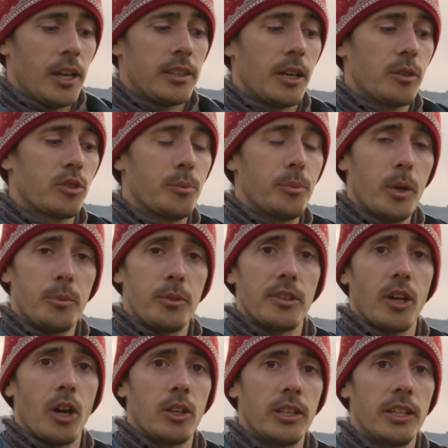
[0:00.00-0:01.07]
now the pump is
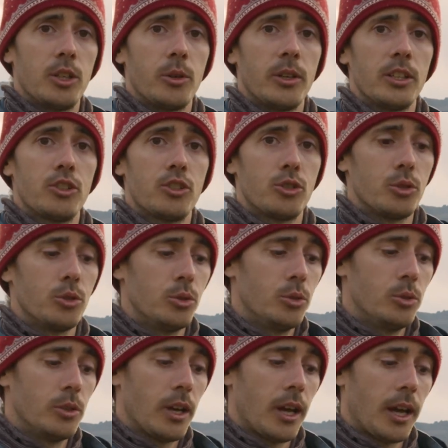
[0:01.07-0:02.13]
only going
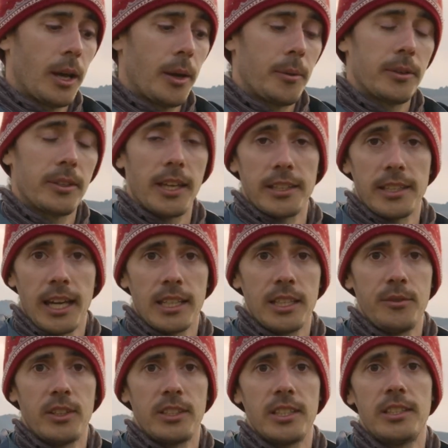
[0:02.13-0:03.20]
to get
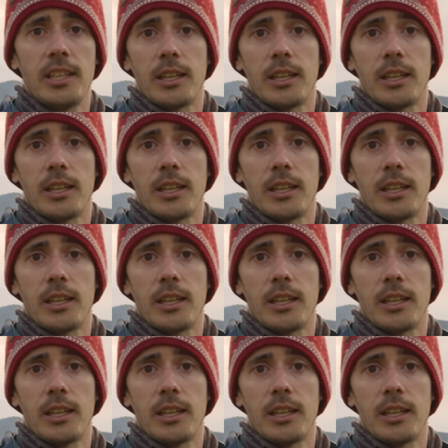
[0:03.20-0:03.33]
activated